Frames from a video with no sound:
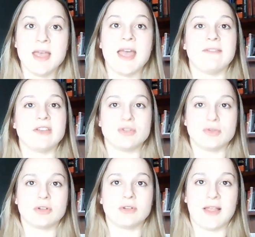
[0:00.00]
have a
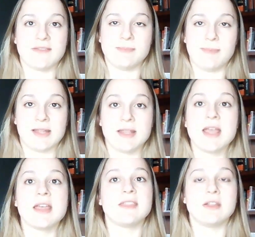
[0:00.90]
shorter lifespan
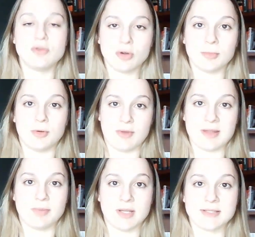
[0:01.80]
than normal
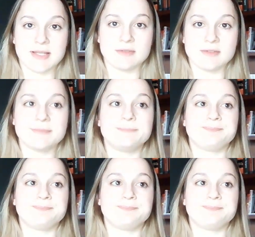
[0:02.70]
red blood cells.